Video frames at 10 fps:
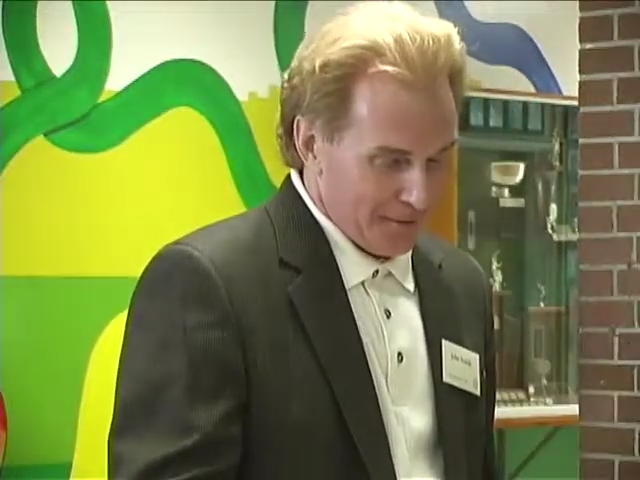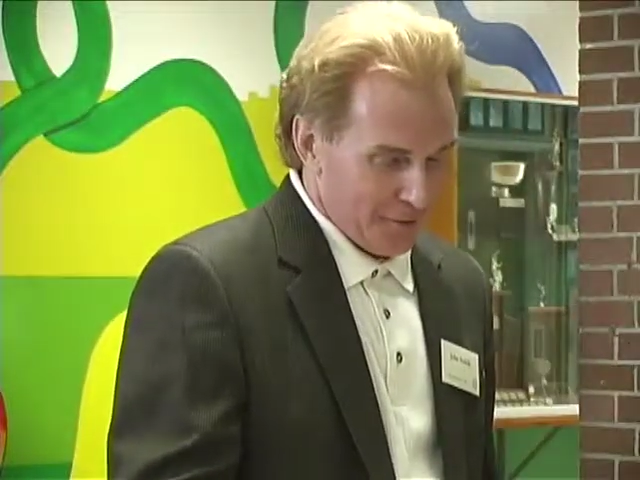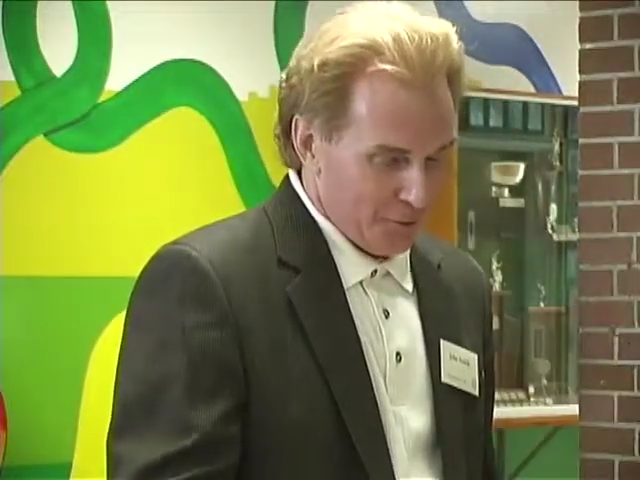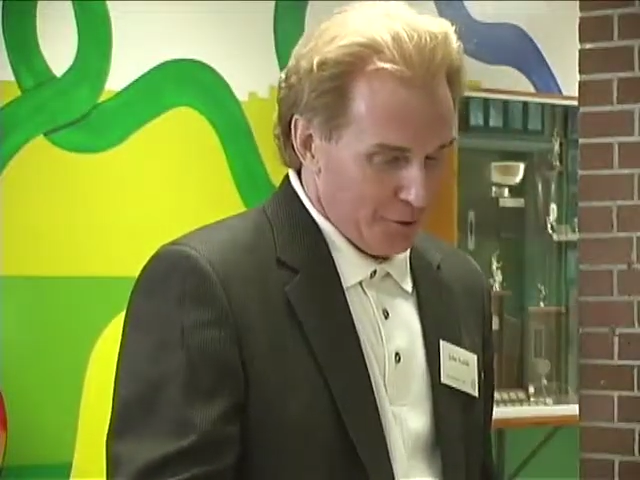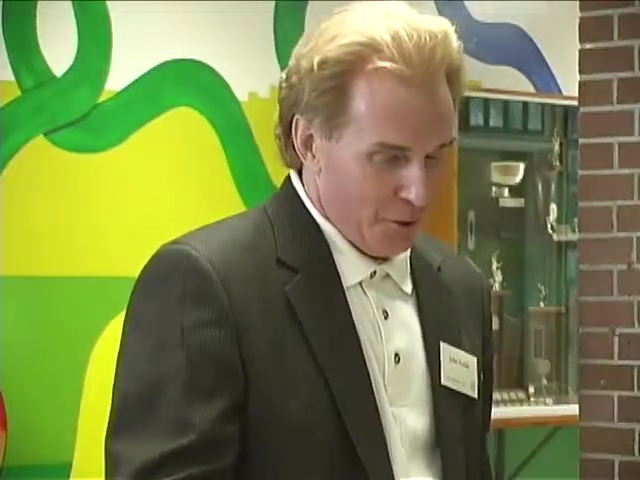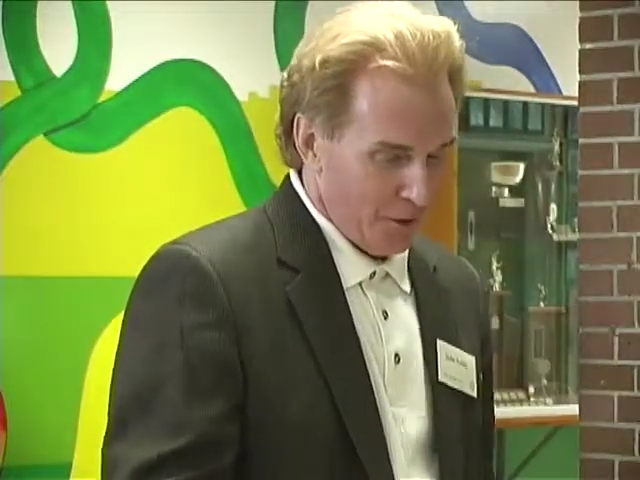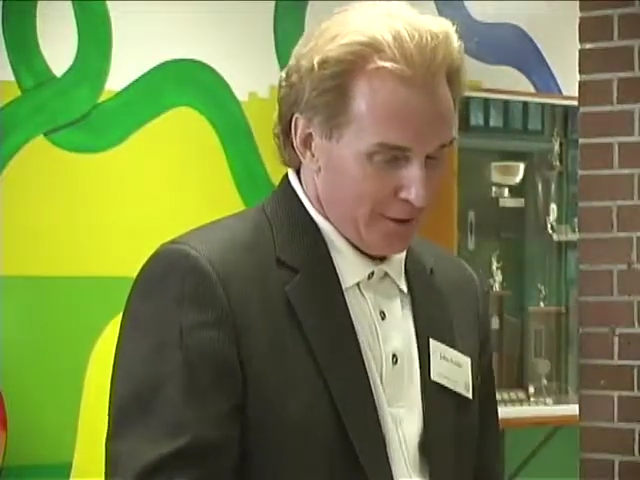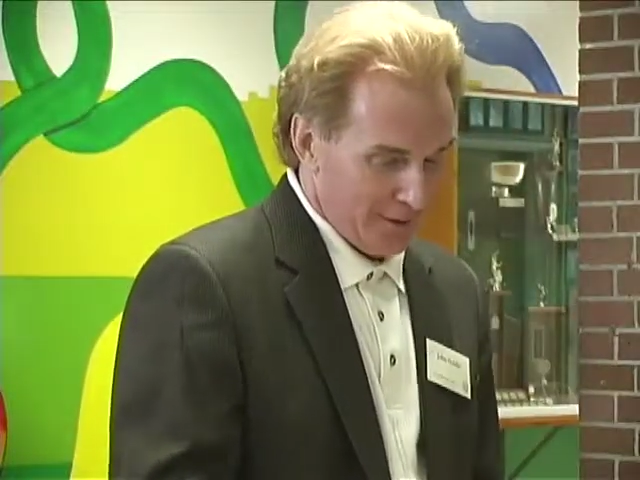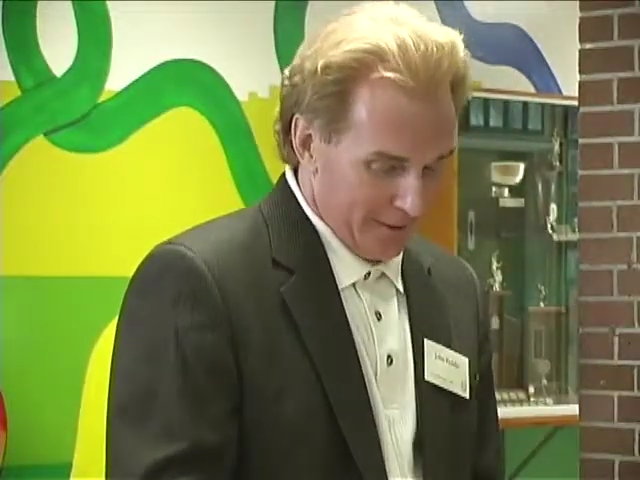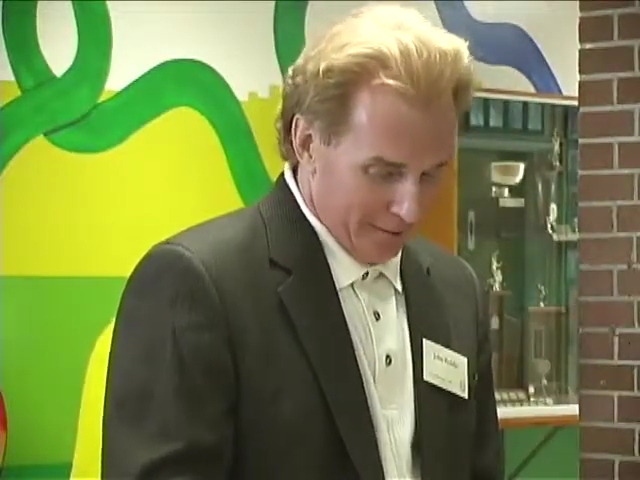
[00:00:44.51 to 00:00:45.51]
So
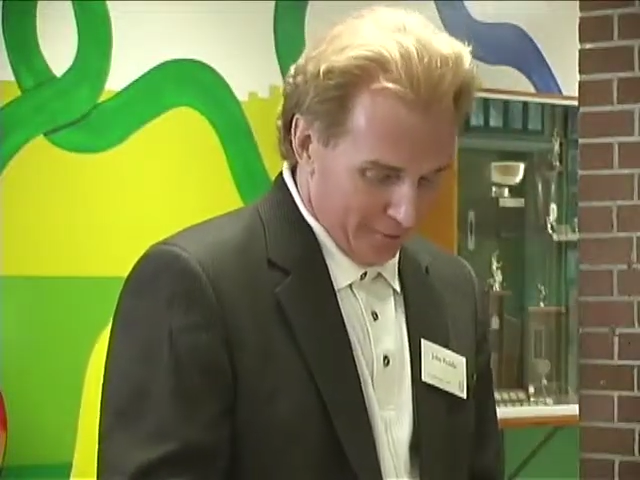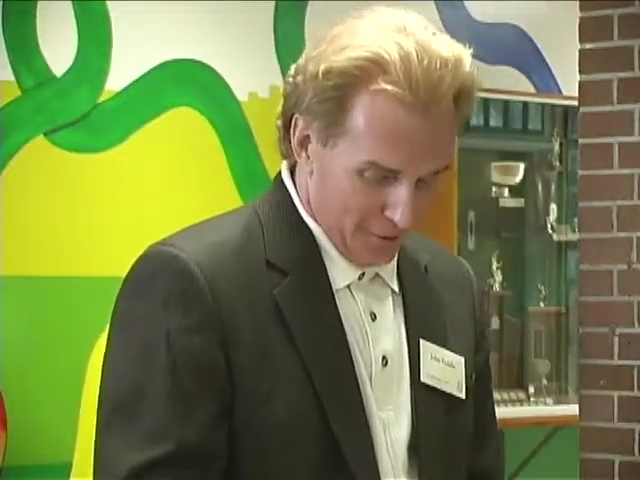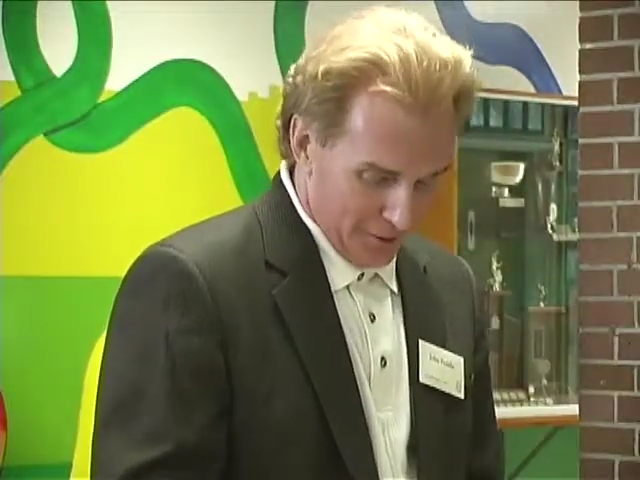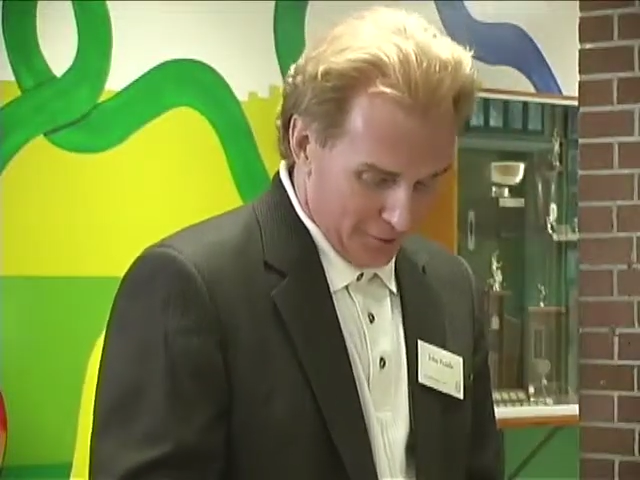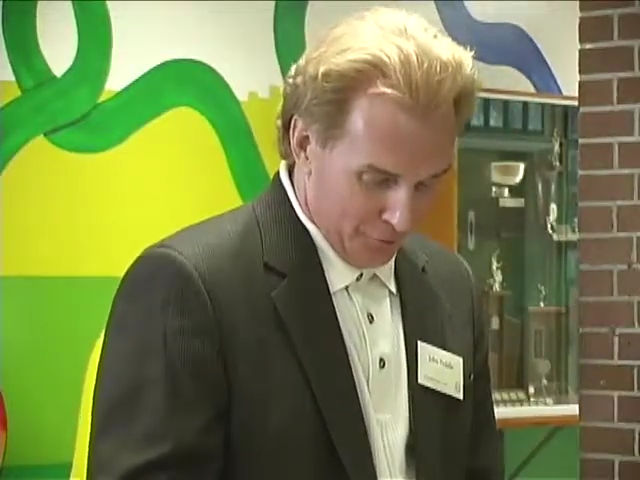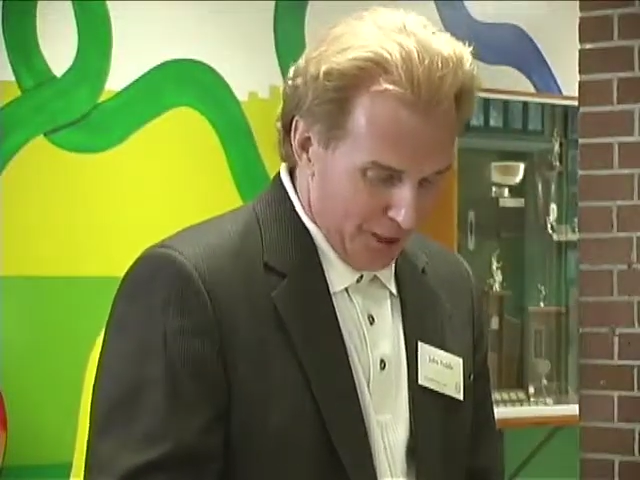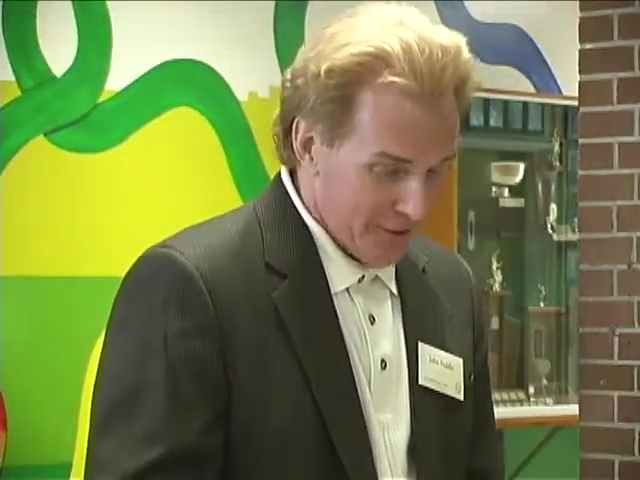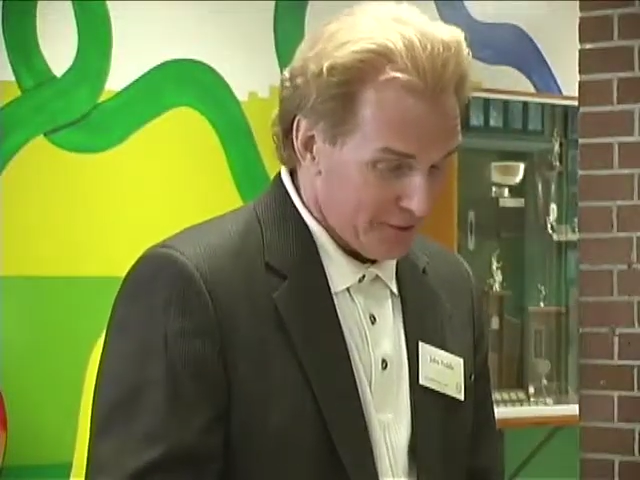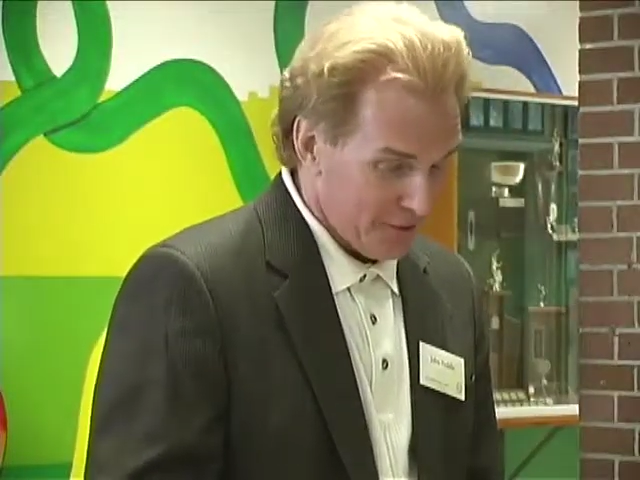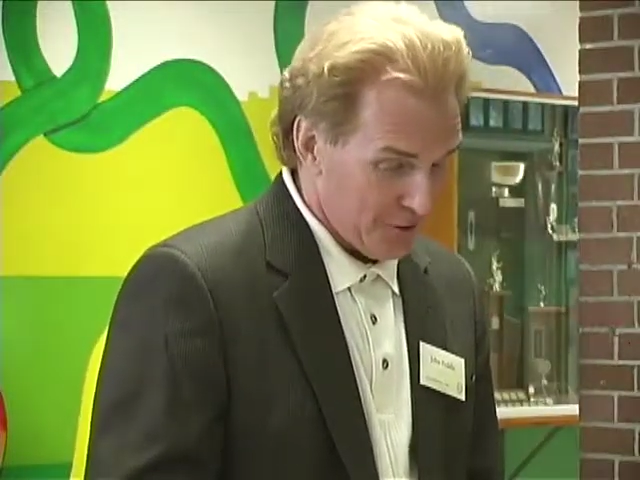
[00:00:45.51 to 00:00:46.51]
Nolan was
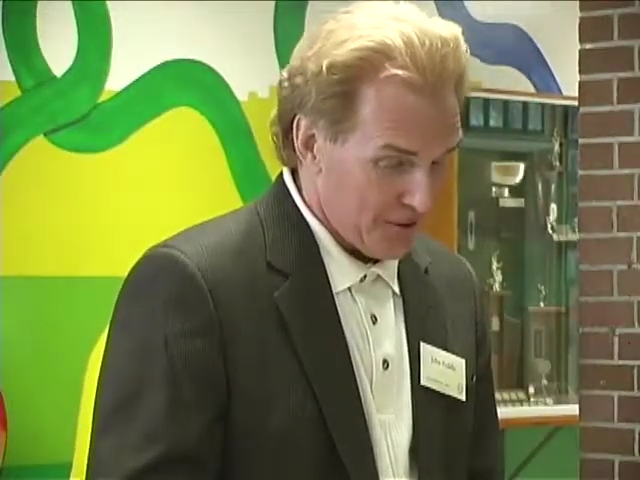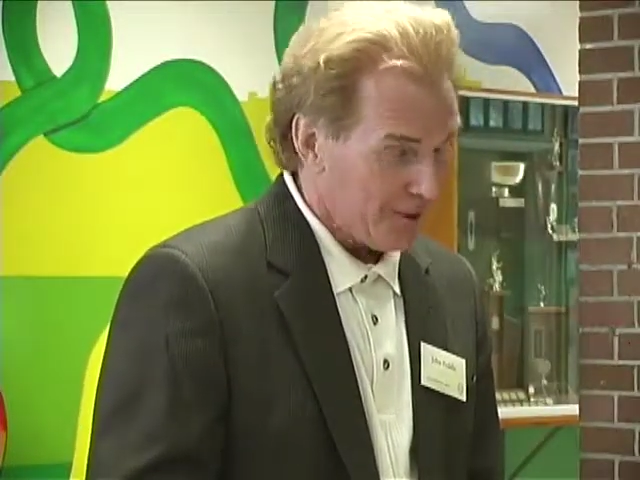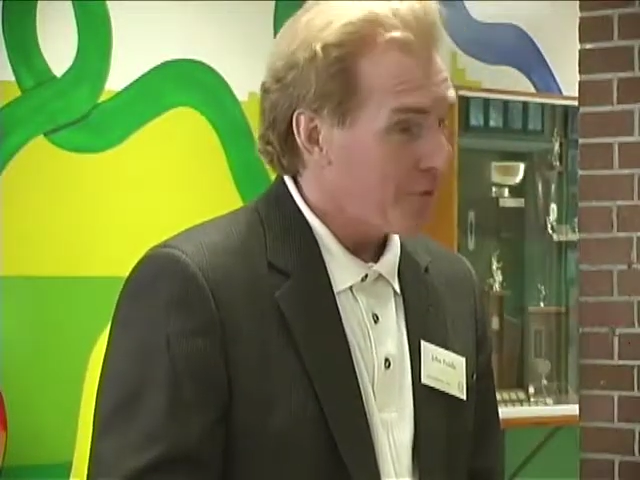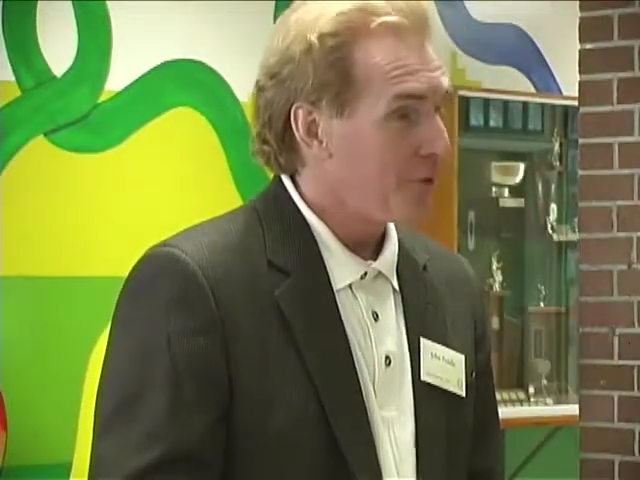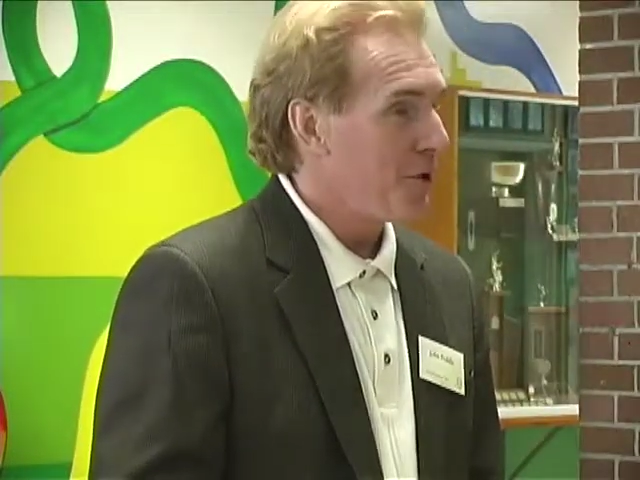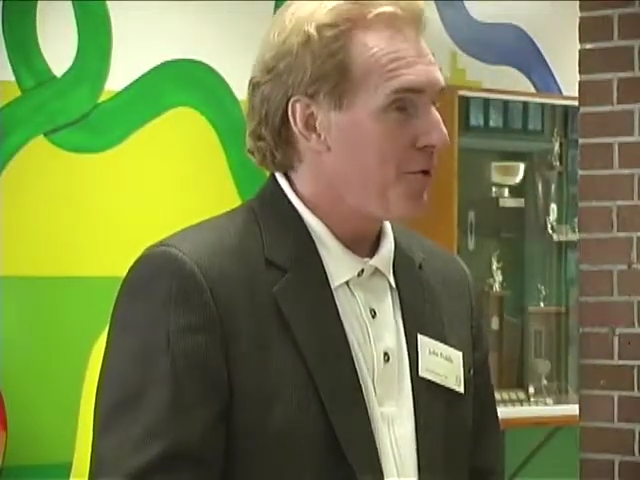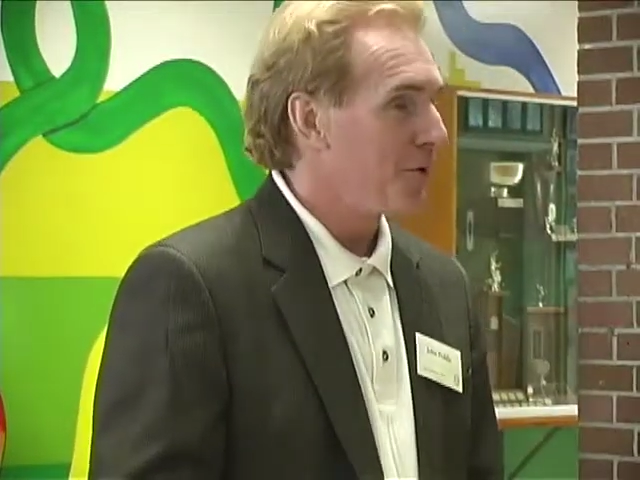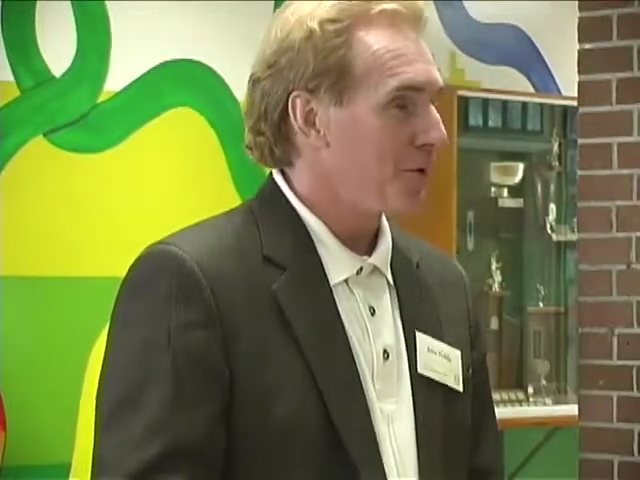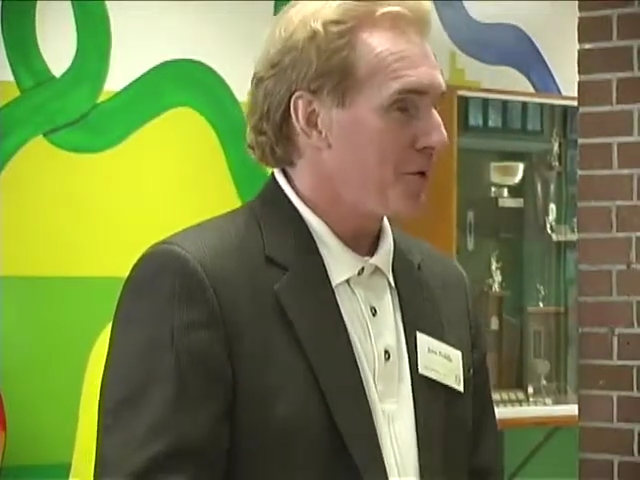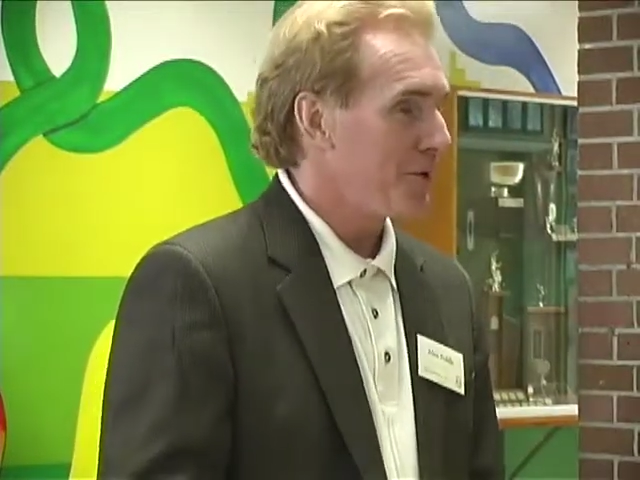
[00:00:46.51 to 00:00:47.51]
raised in the center of the
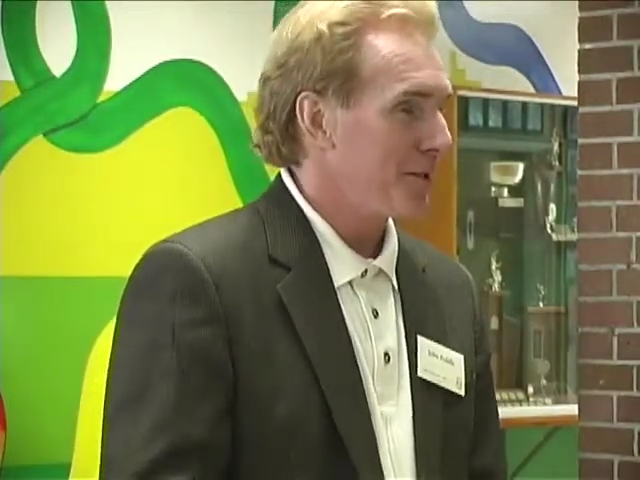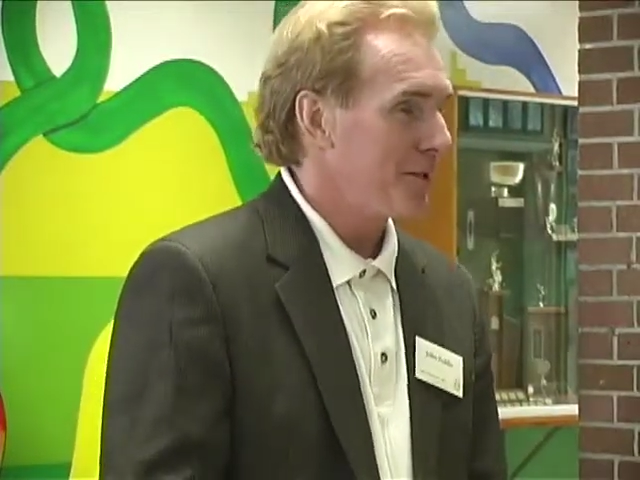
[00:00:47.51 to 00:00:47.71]
universe,